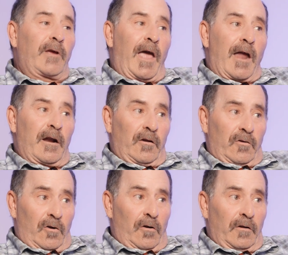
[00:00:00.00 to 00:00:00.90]
we added
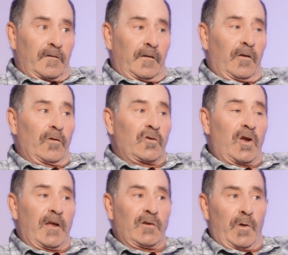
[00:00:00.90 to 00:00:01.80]
endurance, and the only
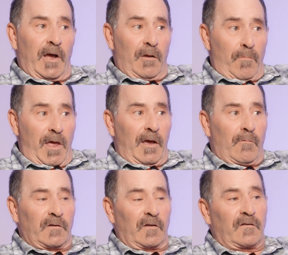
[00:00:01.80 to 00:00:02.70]
change we had to
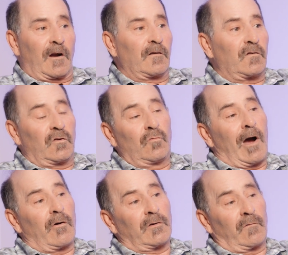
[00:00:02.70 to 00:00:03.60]
make was it starts 2
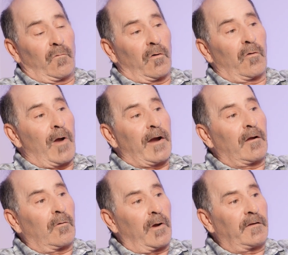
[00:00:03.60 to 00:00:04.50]
hours before the
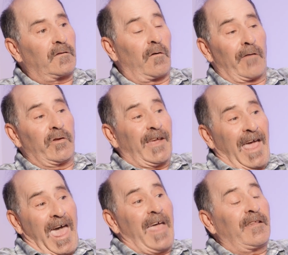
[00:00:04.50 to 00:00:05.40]
regular race, so everything
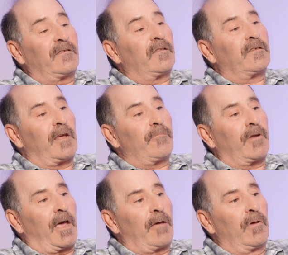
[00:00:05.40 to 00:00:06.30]
ends at the same
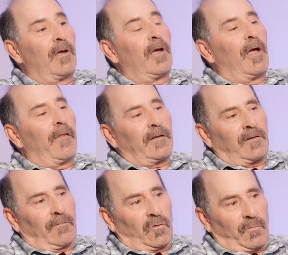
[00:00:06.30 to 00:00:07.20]
time. That's
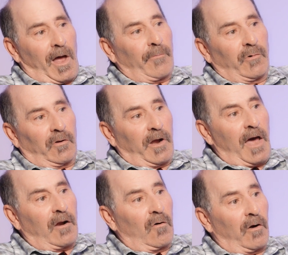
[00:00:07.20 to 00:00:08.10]
our most popular
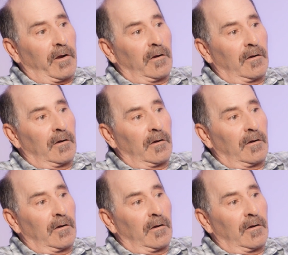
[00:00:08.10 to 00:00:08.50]
category.